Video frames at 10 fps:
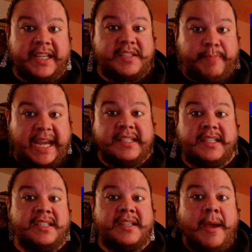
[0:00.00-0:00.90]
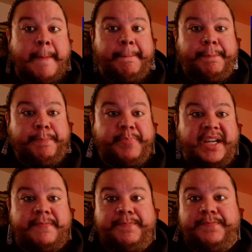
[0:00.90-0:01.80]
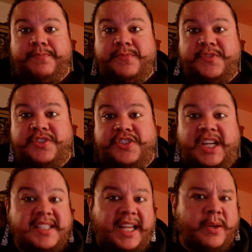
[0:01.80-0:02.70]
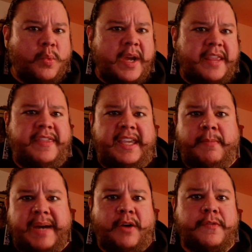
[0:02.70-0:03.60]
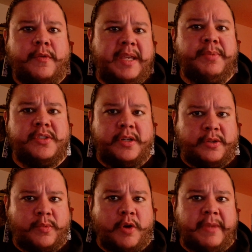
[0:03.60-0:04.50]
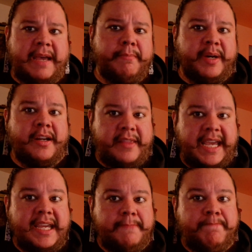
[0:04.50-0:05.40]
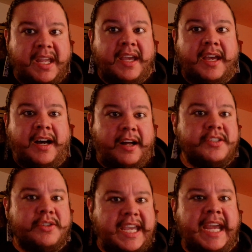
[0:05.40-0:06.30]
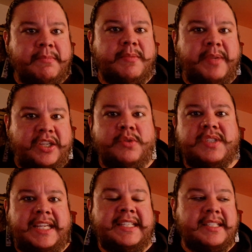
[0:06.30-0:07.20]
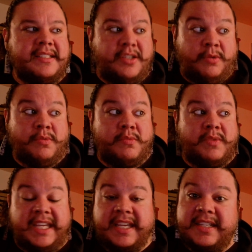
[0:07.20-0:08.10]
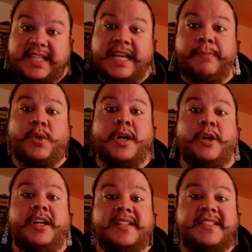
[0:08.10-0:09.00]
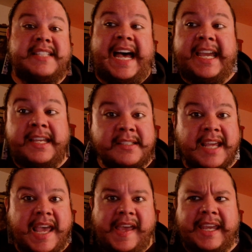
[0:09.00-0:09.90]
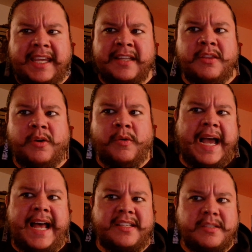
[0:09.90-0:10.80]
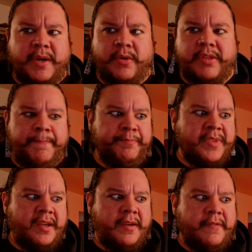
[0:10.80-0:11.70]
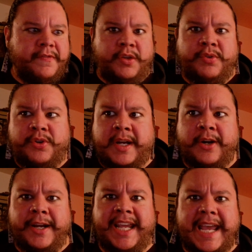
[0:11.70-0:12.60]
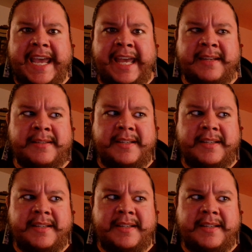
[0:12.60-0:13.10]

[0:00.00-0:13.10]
spaces, but just like with the powerful people during the Roman Empire, they also came to be used into the contemporary designs in the West, both funerary and